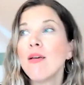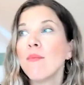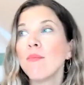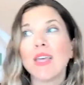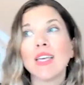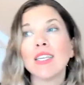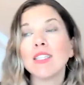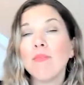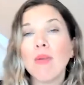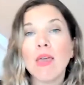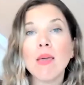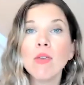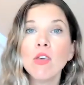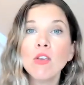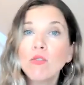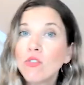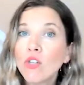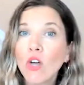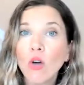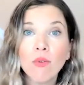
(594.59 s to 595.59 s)
Because maybe
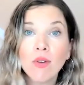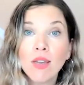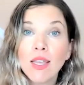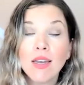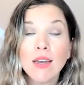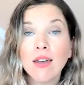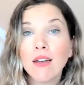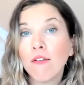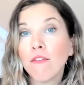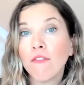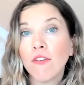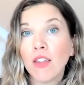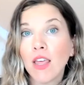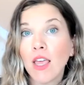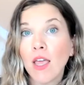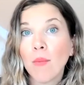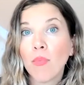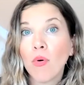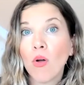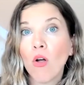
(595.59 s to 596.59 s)
you don't need an
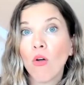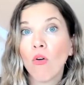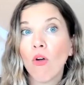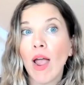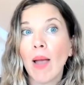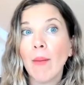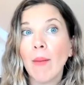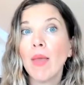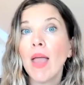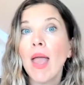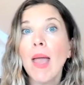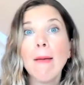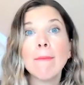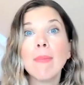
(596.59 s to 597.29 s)
affiliate program.